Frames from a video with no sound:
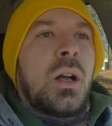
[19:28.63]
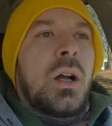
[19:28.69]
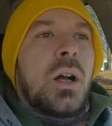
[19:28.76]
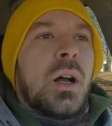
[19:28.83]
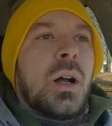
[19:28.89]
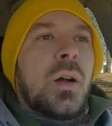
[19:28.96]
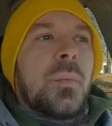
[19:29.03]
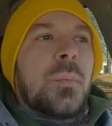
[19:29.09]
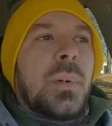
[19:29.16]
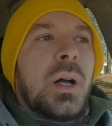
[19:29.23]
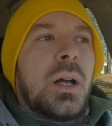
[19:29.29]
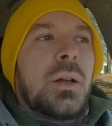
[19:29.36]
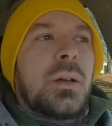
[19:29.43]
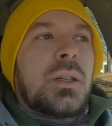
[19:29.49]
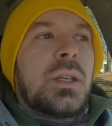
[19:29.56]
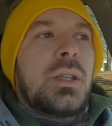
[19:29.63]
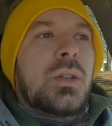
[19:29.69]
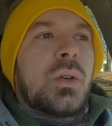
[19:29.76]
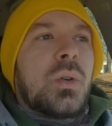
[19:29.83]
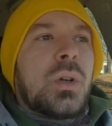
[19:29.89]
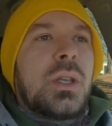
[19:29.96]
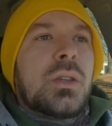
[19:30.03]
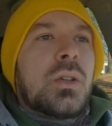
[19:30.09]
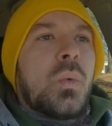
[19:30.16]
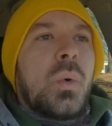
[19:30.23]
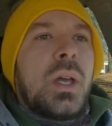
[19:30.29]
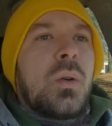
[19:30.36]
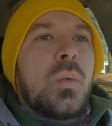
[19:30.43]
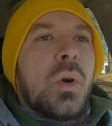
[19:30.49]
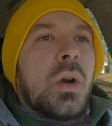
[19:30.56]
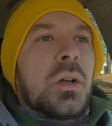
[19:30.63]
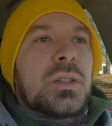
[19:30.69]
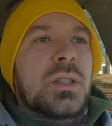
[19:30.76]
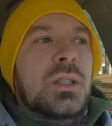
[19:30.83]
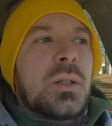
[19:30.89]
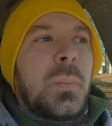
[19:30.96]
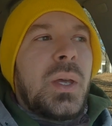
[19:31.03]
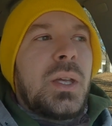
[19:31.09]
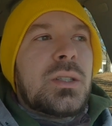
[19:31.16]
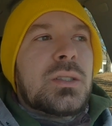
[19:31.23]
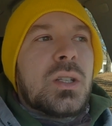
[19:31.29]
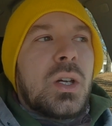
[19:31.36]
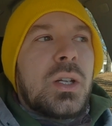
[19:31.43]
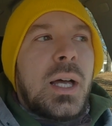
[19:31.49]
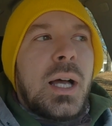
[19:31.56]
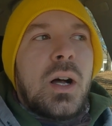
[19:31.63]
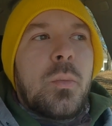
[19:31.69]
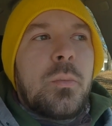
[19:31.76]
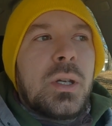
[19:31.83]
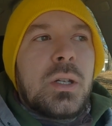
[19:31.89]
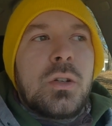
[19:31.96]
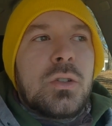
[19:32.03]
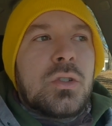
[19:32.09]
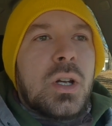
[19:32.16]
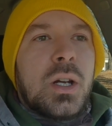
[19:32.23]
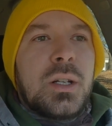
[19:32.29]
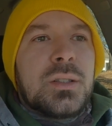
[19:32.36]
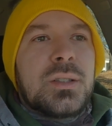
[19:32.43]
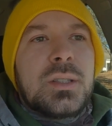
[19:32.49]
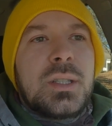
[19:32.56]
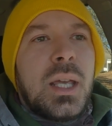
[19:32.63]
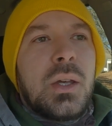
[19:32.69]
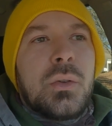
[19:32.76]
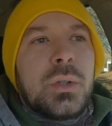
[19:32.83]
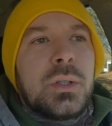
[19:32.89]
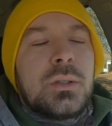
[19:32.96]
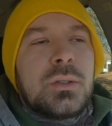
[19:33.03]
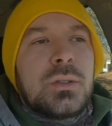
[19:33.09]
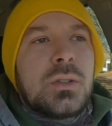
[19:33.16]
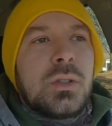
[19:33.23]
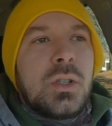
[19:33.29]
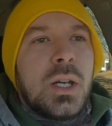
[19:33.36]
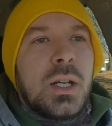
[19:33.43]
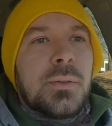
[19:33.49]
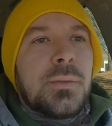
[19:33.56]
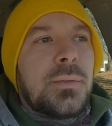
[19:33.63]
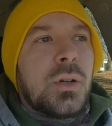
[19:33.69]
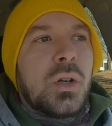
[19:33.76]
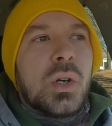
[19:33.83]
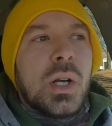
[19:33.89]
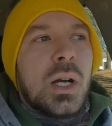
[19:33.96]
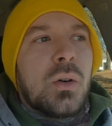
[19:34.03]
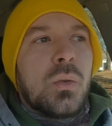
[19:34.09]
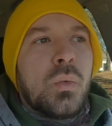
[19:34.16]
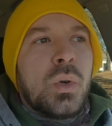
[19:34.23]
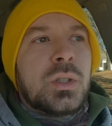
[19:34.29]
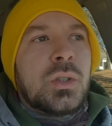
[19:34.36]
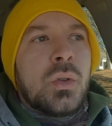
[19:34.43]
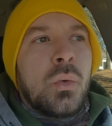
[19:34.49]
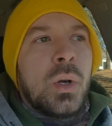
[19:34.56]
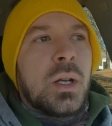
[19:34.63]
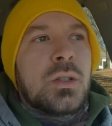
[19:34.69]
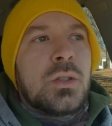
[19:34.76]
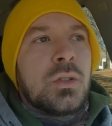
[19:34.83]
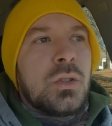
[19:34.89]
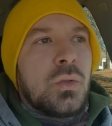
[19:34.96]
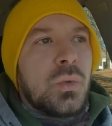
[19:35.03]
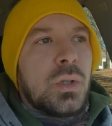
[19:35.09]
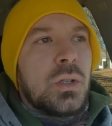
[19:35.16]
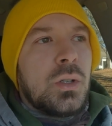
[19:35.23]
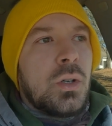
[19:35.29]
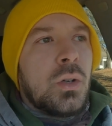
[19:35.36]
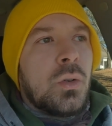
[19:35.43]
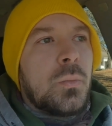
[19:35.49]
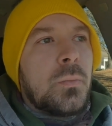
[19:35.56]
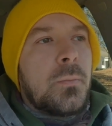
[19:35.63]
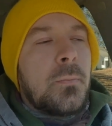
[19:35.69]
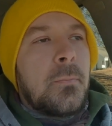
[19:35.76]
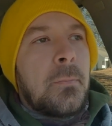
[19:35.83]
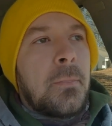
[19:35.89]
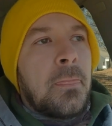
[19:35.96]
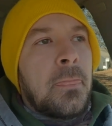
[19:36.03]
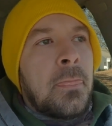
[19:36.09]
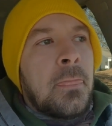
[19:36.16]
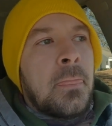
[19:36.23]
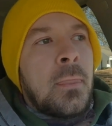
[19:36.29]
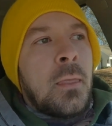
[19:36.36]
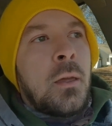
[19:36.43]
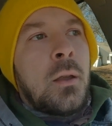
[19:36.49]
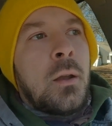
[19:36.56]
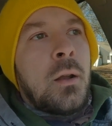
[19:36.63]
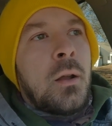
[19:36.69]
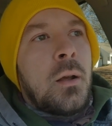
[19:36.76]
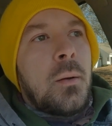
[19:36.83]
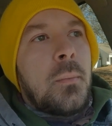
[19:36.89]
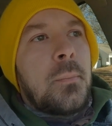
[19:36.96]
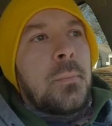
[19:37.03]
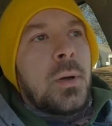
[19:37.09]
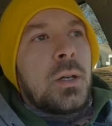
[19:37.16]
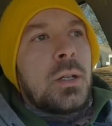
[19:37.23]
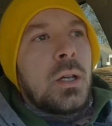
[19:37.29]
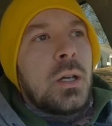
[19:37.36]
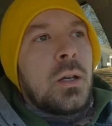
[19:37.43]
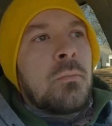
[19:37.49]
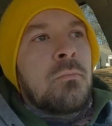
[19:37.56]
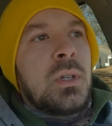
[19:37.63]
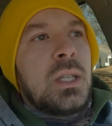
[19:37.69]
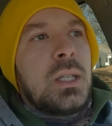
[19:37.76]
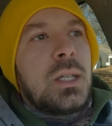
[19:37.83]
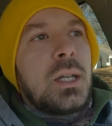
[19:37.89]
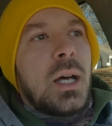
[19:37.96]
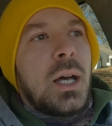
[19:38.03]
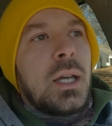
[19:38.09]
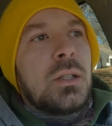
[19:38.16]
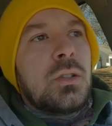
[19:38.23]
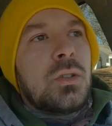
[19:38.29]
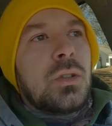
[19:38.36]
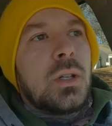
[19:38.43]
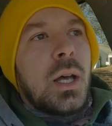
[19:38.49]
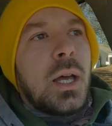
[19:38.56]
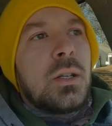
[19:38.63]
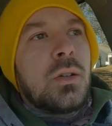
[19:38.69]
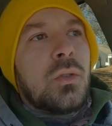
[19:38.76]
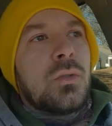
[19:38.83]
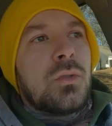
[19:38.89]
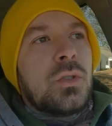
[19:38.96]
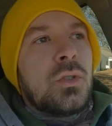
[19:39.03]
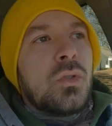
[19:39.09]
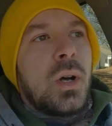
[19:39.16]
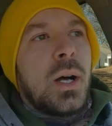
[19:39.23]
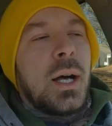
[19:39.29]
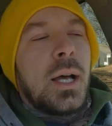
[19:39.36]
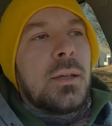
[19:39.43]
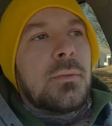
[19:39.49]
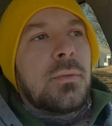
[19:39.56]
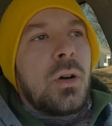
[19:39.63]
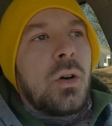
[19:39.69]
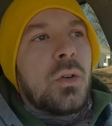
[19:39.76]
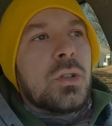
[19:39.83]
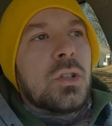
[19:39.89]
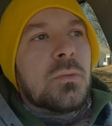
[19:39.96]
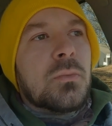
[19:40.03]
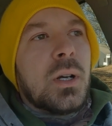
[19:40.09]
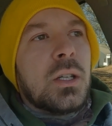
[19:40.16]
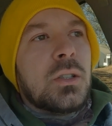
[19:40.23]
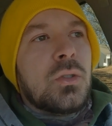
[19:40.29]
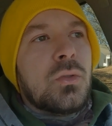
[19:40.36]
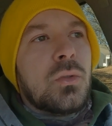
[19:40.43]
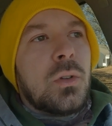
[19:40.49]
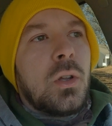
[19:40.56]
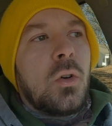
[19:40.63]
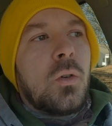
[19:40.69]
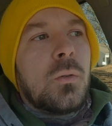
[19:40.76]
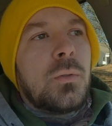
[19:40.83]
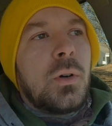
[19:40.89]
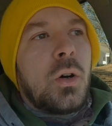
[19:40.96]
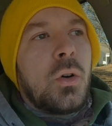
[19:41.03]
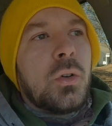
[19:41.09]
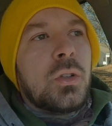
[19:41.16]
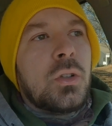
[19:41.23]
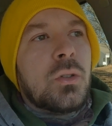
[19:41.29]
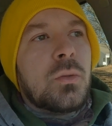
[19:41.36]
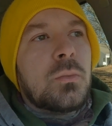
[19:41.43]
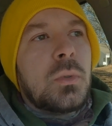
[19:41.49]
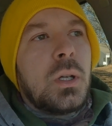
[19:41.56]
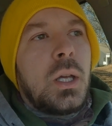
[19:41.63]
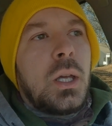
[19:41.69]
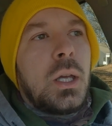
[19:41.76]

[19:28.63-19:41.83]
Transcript: But either way it works. It depends on how big you're trying to scale it. So you got to figure out what direction you want to go. But me, I don't do high volume. I do low volume,